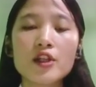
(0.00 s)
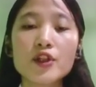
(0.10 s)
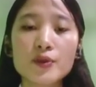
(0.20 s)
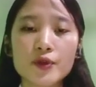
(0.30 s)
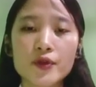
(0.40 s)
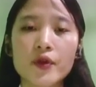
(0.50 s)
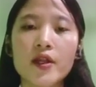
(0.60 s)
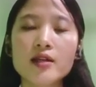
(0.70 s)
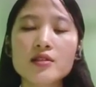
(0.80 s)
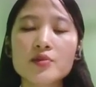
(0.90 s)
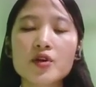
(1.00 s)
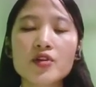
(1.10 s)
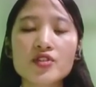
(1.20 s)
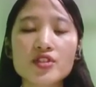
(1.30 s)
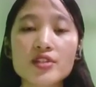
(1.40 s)
pneumothorax
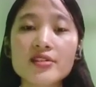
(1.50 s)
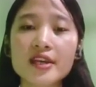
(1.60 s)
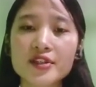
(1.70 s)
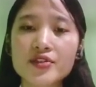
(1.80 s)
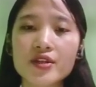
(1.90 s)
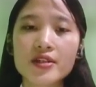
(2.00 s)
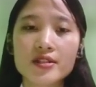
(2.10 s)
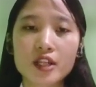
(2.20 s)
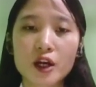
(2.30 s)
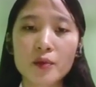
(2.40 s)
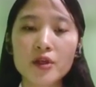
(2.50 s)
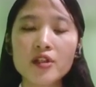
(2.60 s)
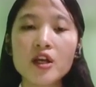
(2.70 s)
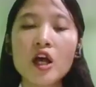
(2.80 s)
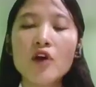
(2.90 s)
because chest x-ray is
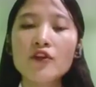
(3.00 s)
common.